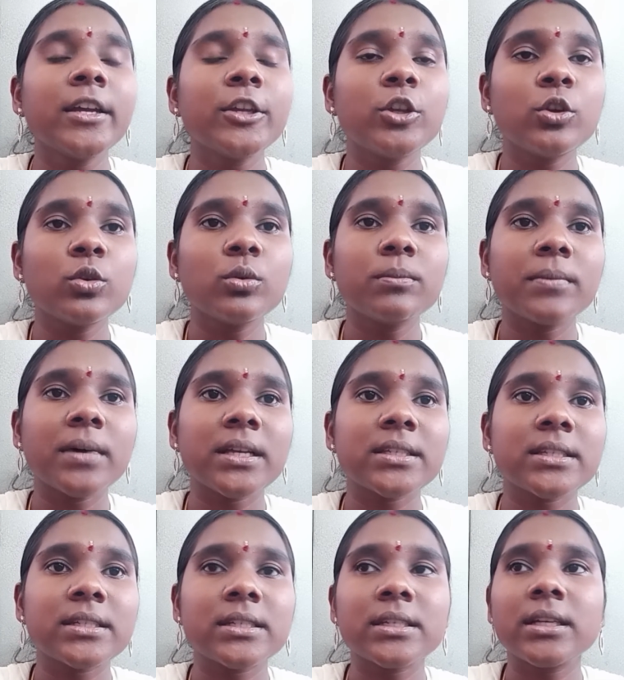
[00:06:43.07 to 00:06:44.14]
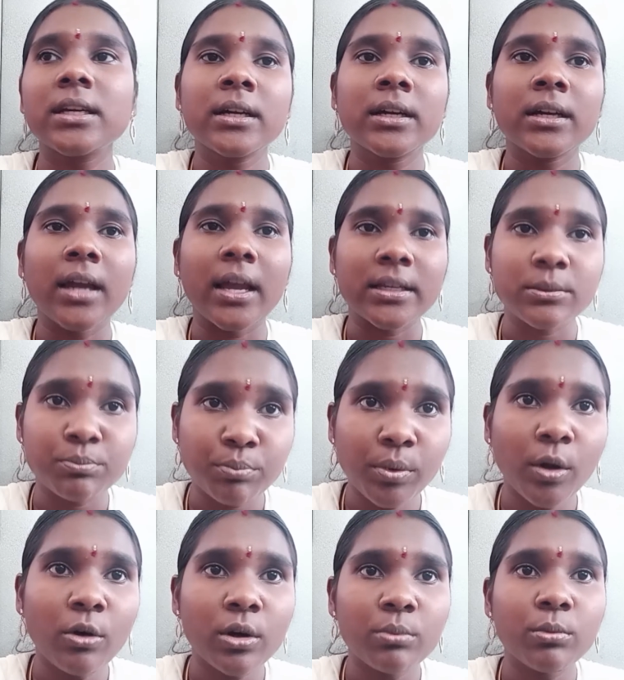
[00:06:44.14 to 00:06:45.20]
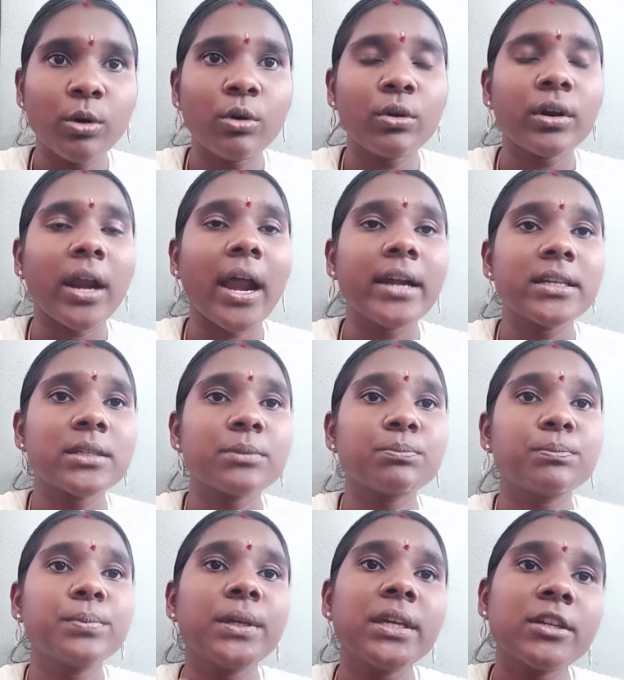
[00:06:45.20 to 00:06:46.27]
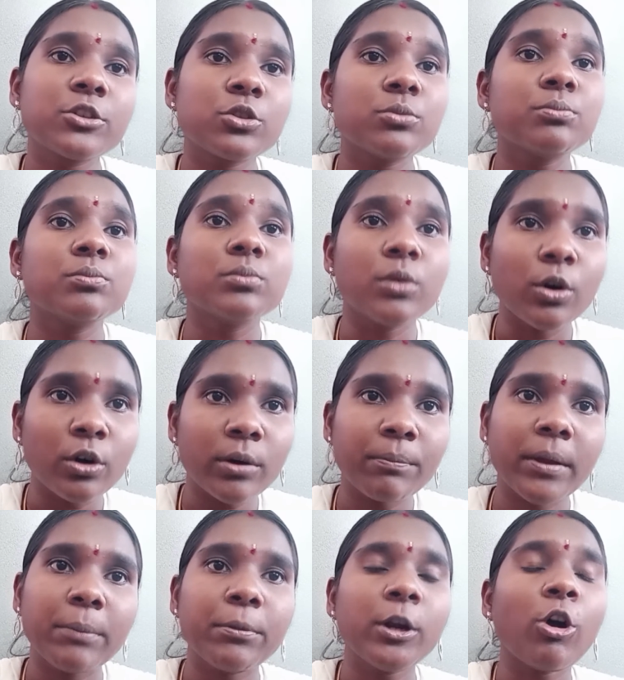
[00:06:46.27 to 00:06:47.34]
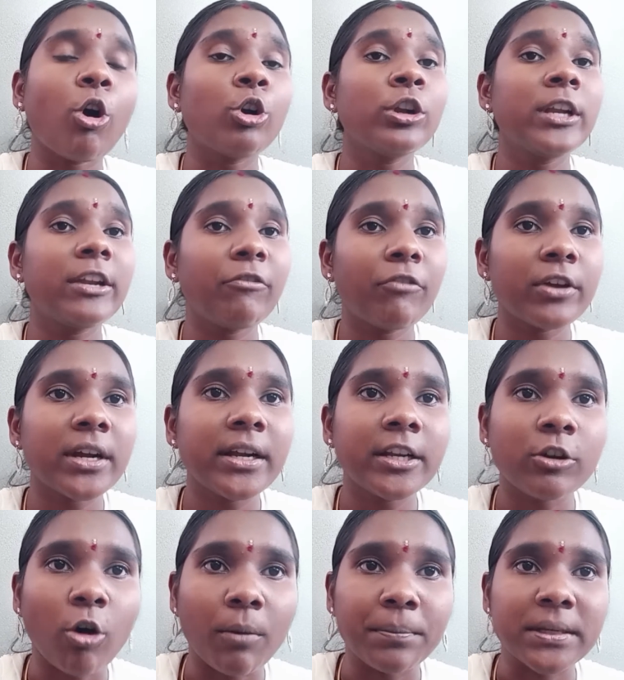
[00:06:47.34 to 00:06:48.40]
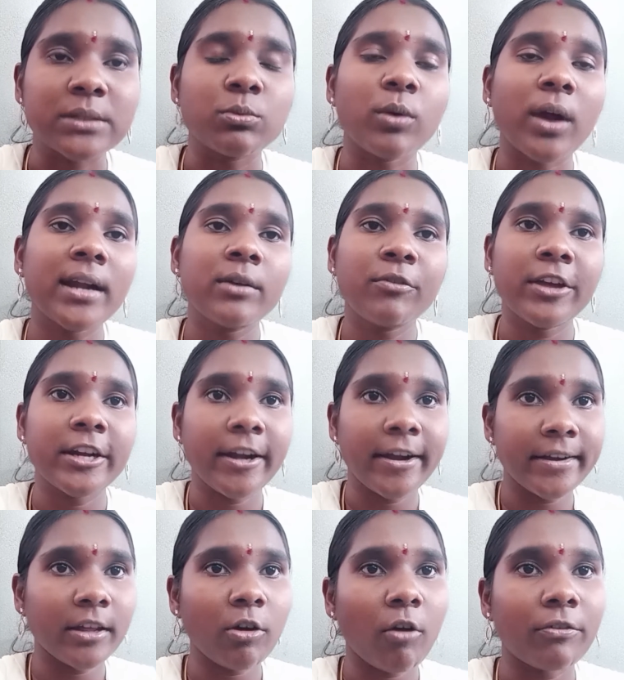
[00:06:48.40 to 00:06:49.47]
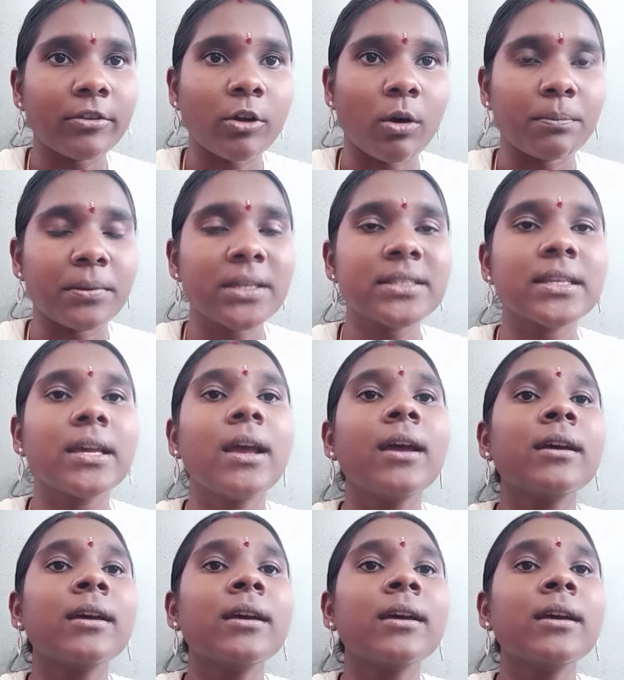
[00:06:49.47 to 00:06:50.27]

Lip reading: you must explore more and speak to more people on different topics, wide variety of topics,